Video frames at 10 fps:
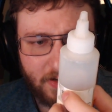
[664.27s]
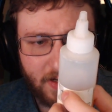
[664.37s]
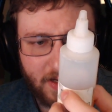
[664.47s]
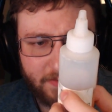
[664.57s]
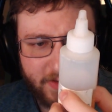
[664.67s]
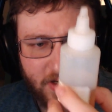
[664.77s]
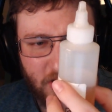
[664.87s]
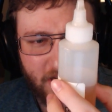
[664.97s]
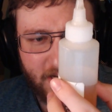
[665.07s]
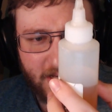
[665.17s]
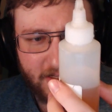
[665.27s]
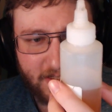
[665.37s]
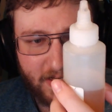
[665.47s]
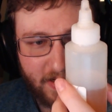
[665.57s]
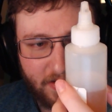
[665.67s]
VG,
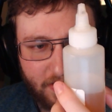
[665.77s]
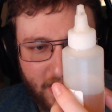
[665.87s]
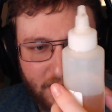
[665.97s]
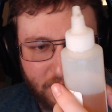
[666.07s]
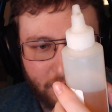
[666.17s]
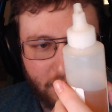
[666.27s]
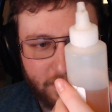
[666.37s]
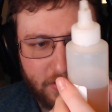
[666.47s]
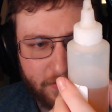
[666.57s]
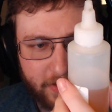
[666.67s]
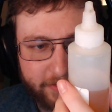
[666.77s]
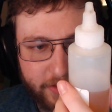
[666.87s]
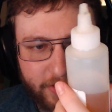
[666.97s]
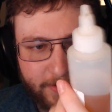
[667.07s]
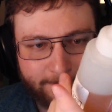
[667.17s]
nicotine, natural and artificial
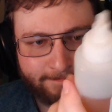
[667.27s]
flavors.